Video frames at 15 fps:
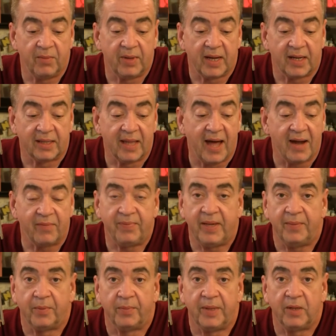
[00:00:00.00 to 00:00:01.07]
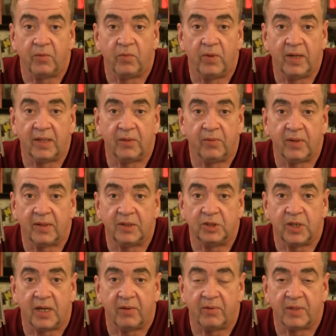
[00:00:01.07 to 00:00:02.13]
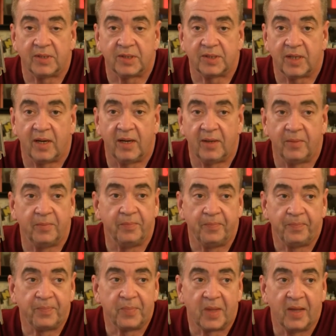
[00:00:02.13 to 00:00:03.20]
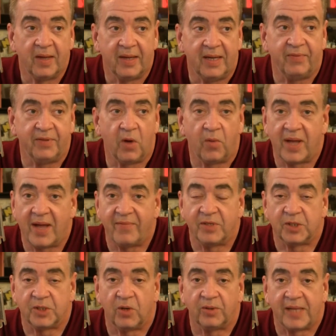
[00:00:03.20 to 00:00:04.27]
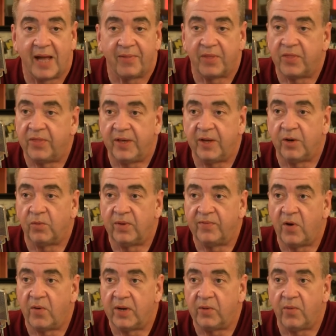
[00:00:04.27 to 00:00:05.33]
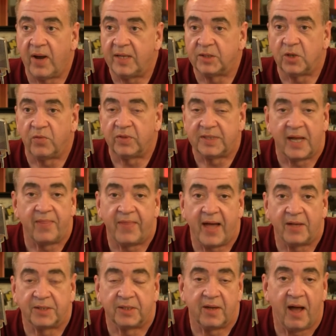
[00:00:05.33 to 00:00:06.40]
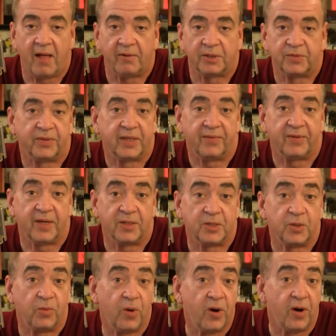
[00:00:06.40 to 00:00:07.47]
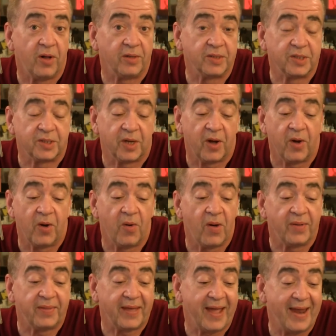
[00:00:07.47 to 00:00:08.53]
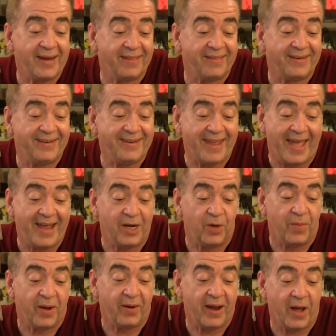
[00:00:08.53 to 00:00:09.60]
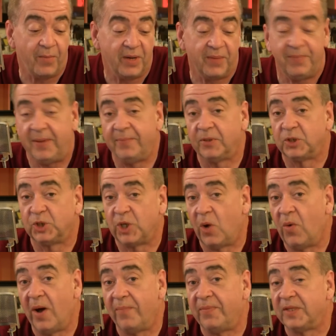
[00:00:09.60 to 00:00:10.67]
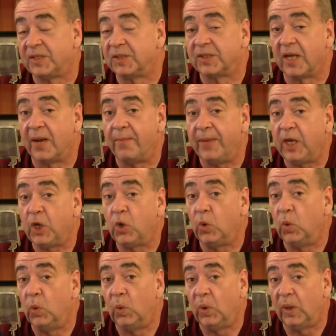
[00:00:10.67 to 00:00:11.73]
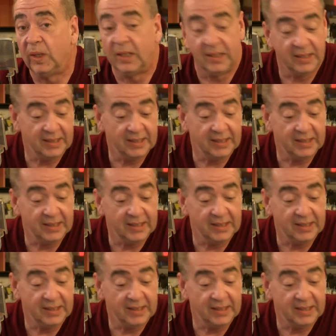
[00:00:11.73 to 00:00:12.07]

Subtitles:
And we got a lot of people being really, really generous. Even though we haven't sold out the theater, we've already raised over $10,000 for Give Kids the World. So at the end of the day, no matter how many people show up, this is going to be cool.